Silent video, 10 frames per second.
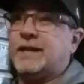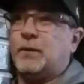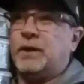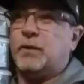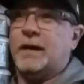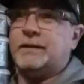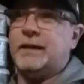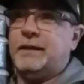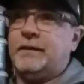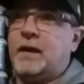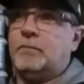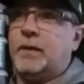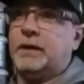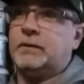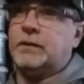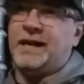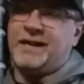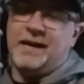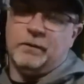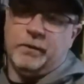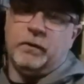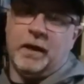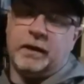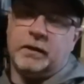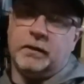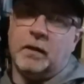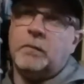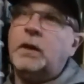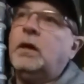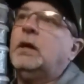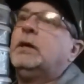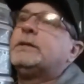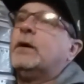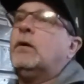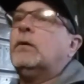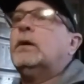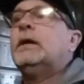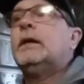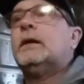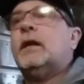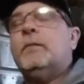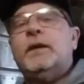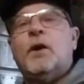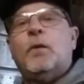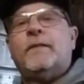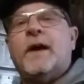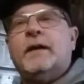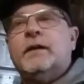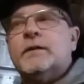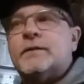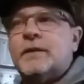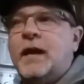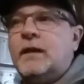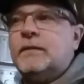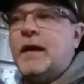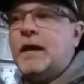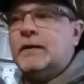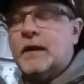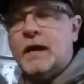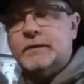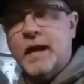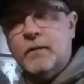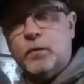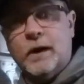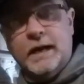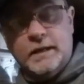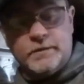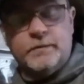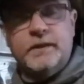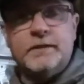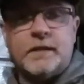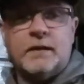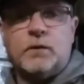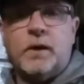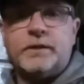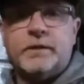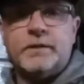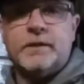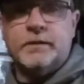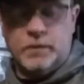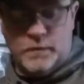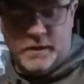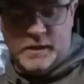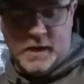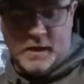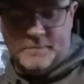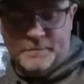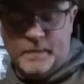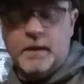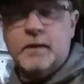not that I regret getting them, but I kind of regret getting them. So let me know what that is, and then Dave will answer these 10 questions and do the